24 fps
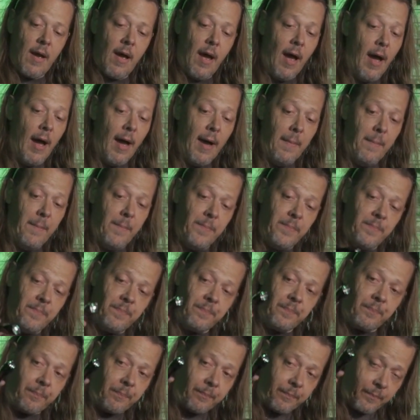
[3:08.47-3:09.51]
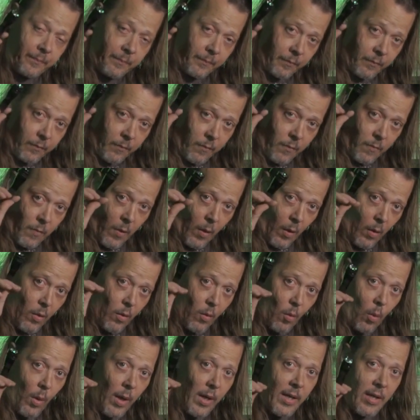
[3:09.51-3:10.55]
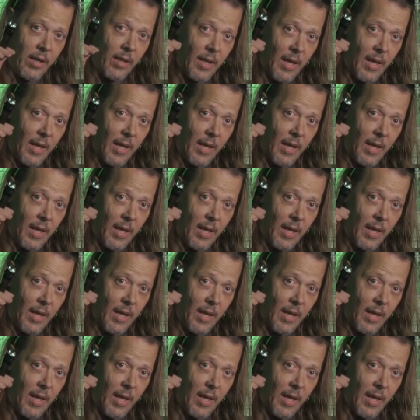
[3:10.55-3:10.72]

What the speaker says: The way